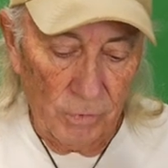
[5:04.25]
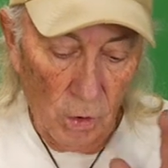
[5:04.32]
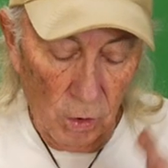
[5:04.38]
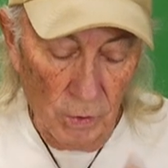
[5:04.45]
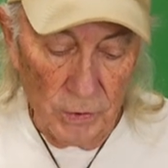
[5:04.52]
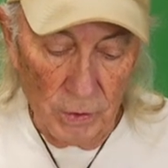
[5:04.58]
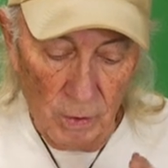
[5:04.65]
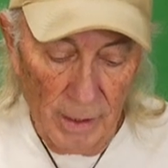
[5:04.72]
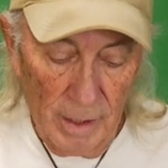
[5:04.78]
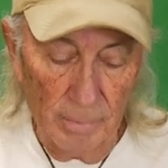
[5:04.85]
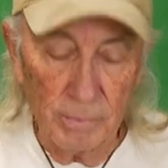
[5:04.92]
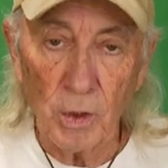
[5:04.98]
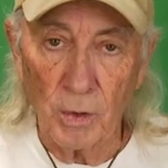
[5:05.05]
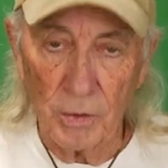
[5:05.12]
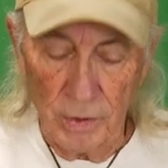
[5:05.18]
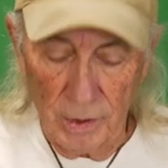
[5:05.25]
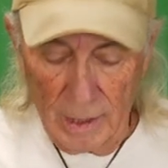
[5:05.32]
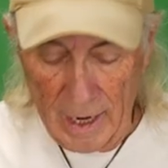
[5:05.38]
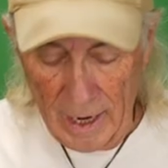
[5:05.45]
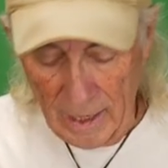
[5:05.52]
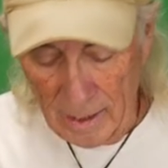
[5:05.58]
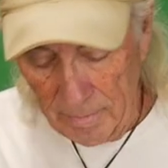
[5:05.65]
also I am noticing
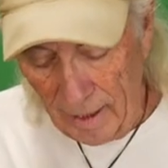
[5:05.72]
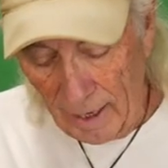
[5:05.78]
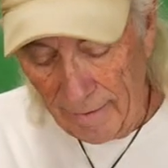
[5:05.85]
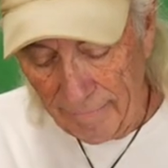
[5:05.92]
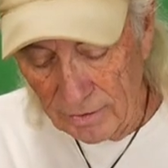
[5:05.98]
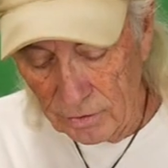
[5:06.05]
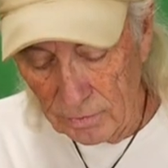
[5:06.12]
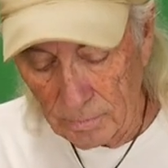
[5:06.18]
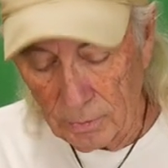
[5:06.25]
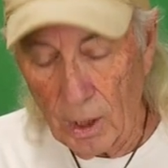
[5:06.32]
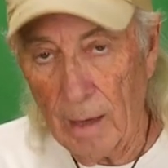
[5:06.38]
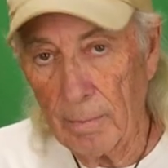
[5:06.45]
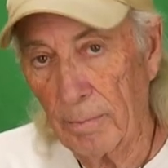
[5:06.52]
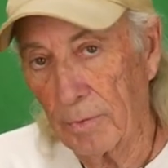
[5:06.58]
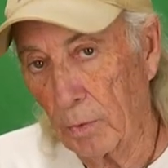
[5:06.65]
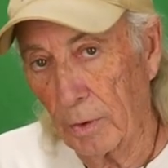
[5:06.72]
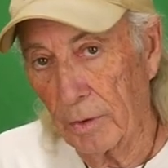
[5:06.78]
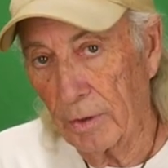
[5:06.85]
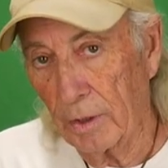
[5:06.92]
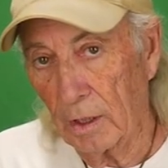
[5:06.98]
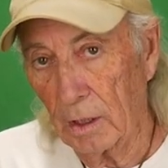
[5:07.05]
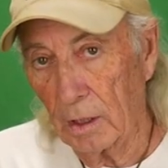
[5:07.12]
I am having some problems
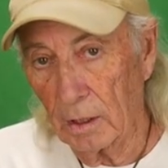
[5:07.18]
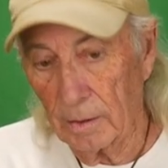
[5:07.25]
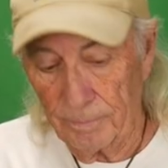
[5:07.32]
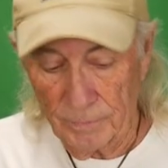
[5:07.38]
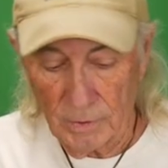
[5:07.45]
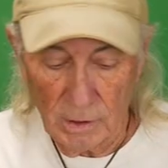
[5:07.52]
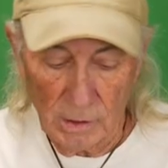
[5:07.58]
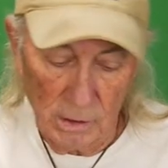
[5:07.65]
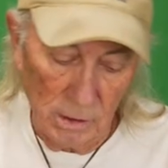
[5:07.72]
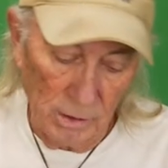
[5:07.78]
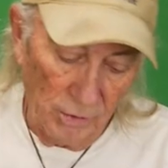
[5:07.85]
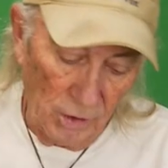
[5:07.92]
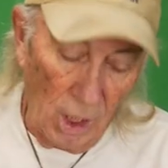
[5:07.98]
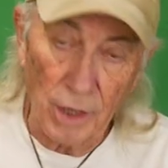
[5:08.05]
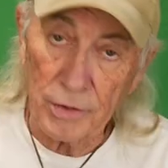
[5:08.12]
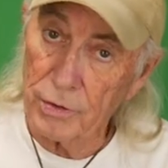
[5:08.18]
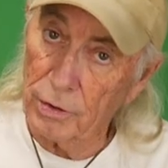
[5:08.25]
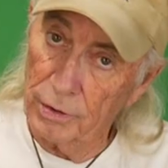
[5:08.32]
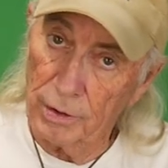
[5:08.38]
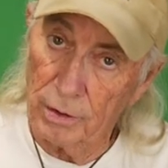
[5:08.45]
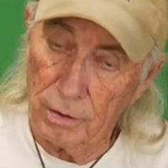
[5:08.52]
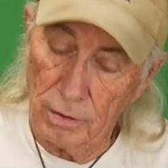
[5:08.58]
with the uh,
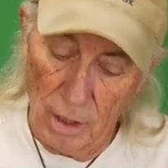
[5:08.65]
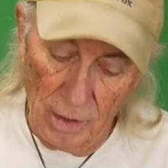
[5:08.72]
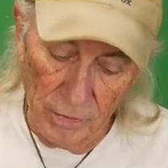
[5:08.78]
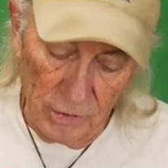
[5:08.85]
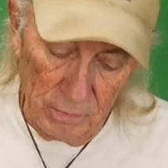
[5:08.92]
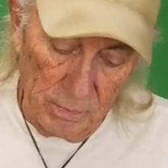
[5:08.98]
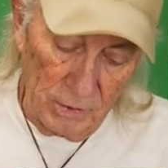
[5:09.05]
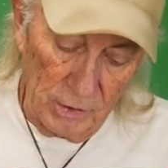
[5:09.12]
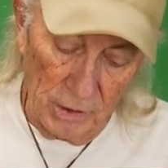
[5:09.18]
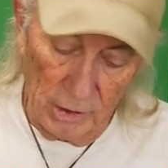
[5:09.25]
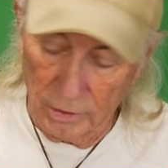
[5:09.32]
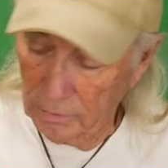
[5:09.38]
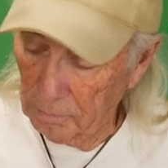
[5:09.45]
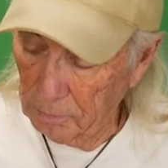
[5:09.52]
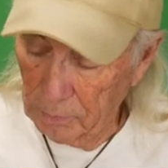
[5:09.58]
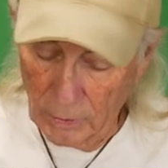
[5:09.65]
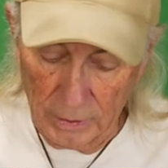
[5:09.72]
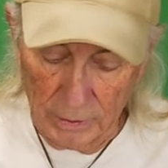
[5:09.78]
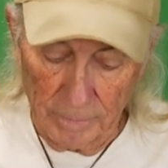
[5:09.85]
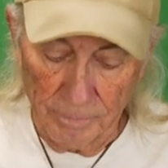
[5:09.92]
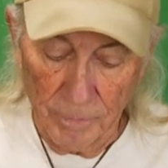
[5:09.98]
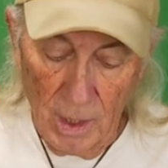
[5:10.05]
nozzle here on this particular
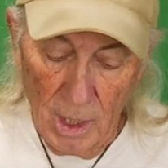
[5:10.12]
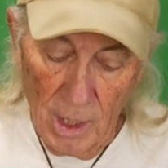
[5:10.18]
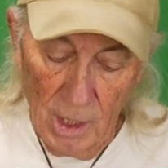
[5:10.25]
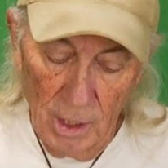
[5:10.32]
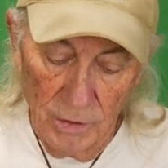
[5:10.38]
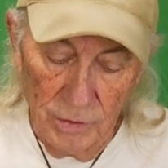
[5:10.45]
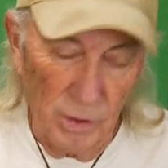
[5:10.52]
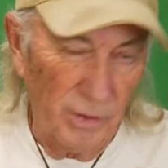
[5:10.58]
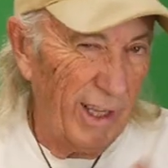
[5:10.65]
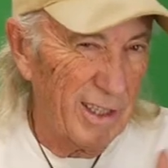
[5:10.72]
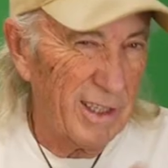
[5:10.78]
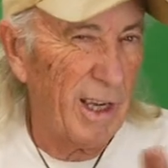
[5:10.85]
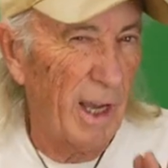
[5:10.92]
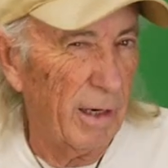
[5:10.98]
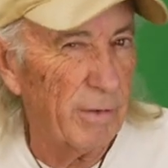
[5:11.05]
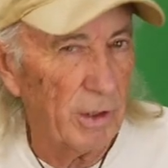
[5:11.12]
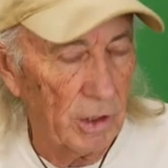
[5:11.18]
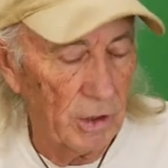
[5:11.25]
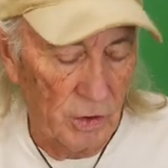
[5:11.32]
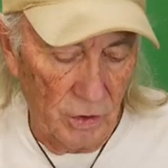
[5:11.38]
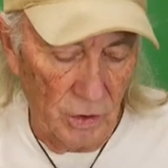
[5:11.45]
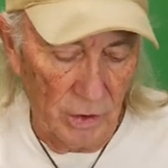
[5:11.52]
printer. So that's kind of a
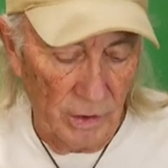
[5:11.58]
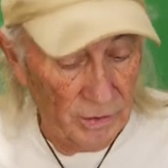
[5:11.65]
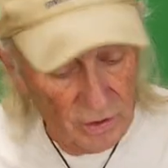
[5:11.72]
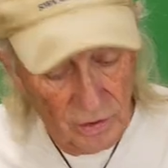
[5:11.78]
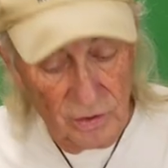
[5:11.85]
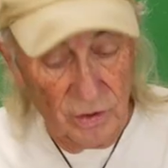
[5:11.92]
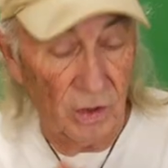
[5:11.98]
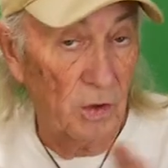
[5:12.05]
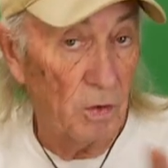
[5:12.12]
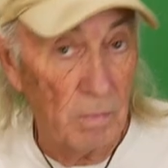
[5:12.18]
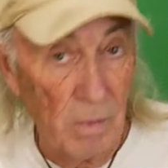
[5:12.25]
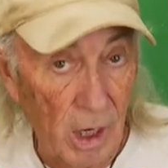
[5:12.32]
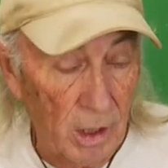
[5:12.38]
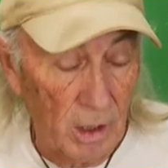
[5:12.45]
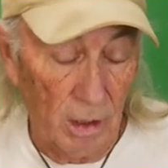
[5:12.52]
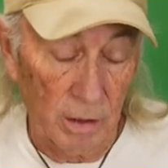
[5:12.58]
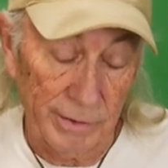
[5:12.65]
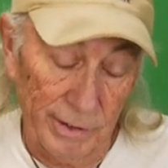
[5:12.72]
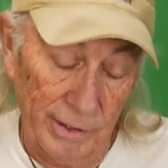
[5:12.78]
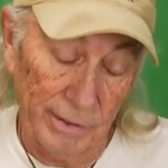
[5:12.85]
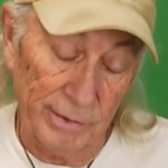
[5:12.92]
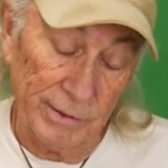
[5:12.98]
concern because this is a new model
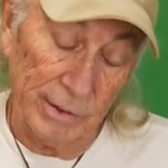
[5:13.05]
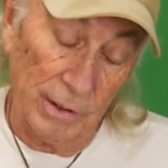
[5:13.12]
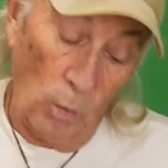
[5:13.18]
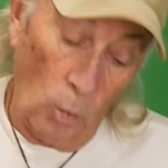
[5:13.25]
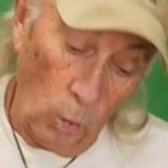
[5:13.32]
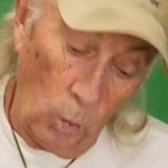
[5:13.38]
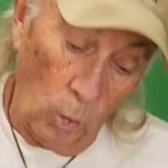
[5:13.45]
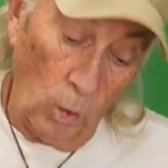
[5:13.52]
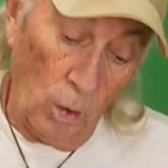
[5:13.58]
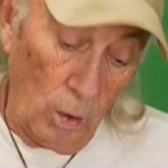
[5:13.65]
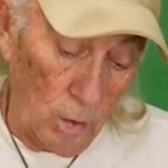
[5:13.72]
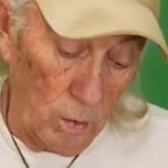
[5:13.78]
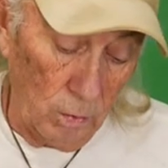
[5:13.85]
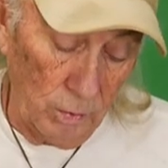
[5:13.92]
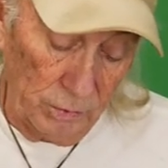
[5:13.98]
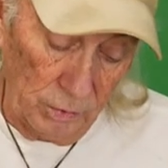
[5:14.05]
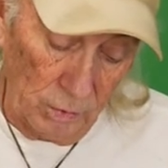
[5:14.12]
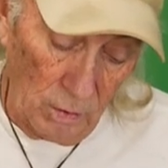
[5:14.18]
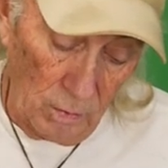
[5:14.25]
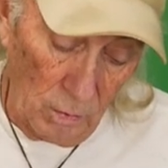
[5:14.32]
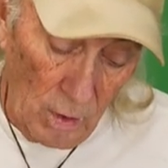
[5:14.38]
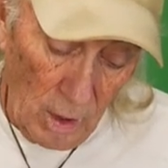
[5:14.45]
and I was like, whoa.
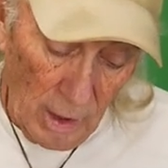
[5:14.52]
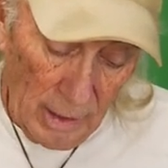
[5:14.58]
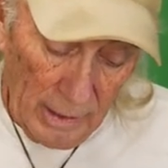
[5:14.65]
So